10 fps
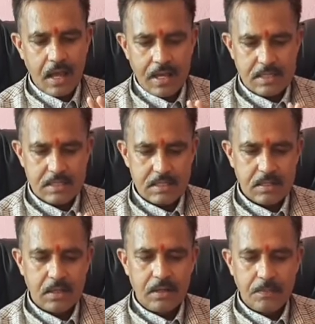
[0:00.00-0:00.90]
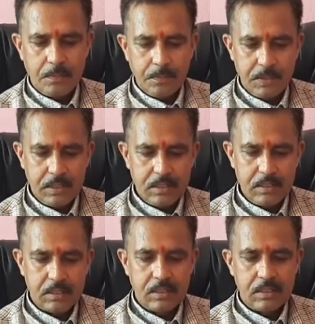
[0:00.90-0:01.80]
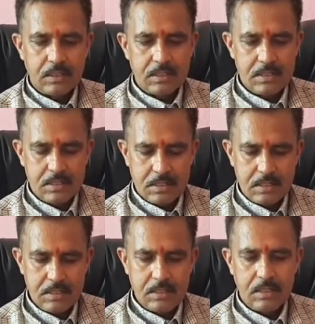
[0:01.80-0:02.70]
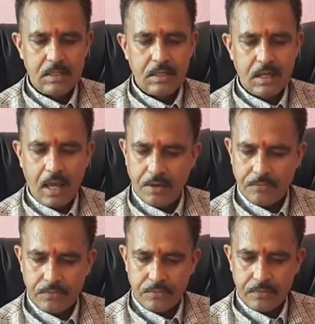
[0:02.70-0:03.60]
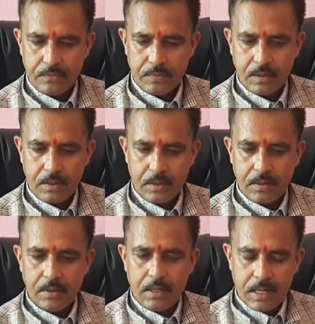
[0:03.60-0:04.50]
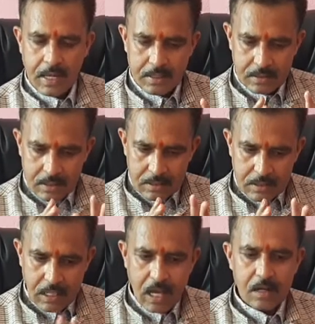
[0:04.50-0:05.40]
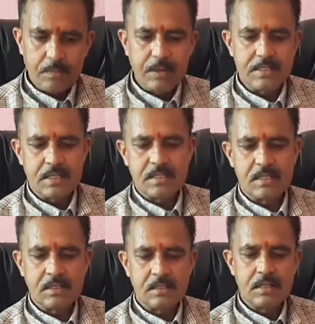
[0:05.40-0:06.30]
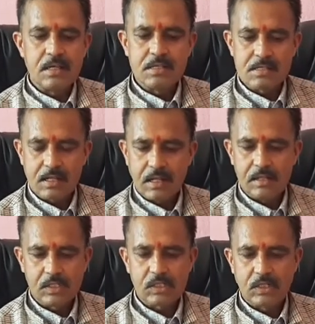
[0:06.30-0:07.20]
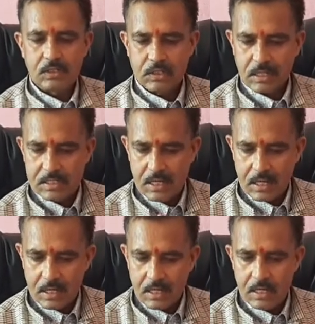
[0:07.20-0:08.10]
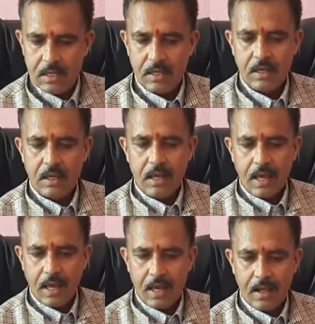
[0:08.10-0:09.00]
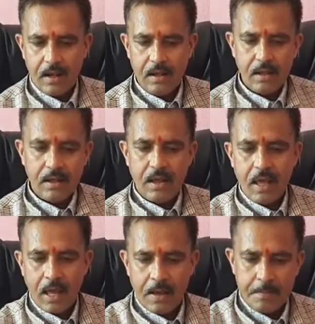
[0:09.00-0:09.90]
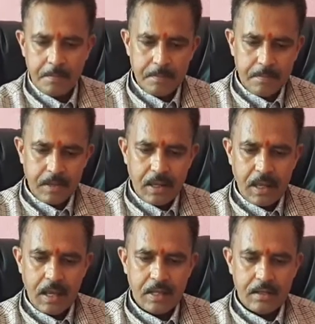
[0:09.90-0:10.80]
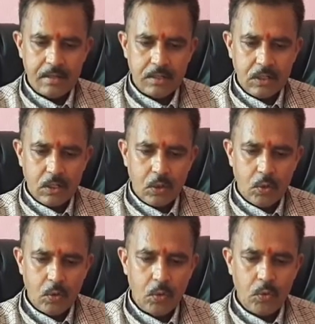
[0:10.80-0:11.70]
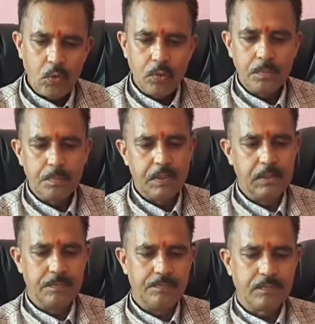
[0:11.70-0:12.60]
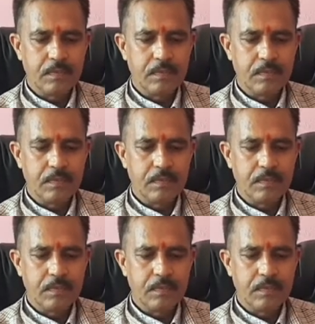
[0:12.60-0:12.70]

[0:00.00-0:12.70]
S, P, D, F, and they are present in cells. Cells are K, L, M, N, O, P.